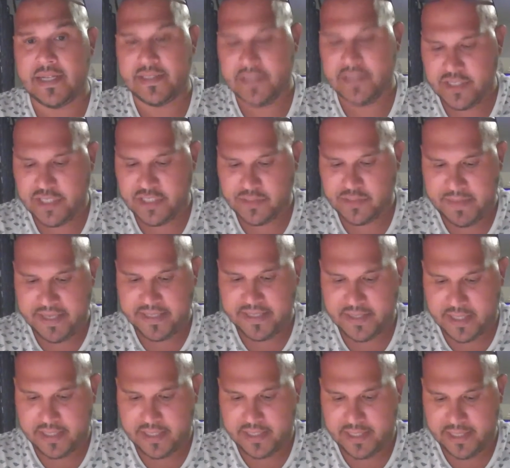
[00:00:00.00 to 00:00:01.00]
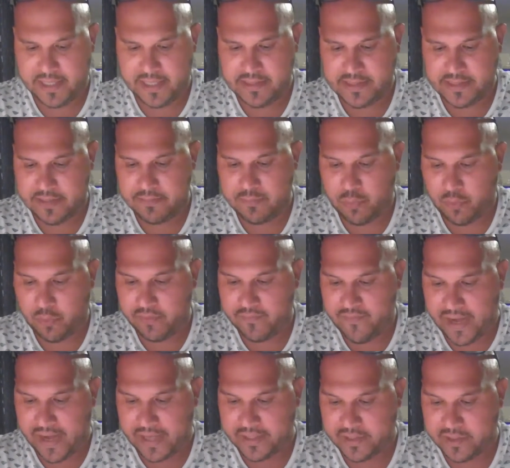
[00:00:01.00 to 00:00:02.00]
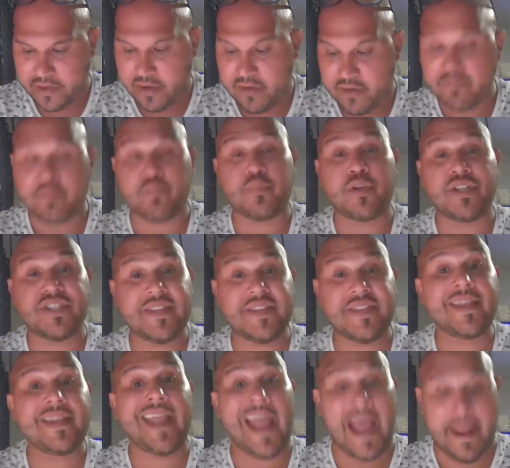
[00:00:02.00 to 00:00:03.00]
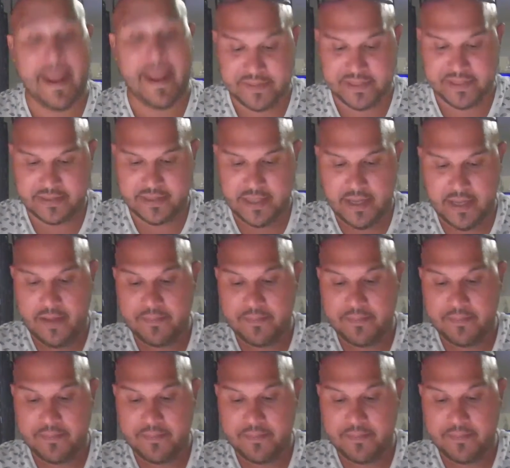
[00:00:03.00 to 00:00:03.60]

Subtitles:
touches base on is the important factor of bridging the gaps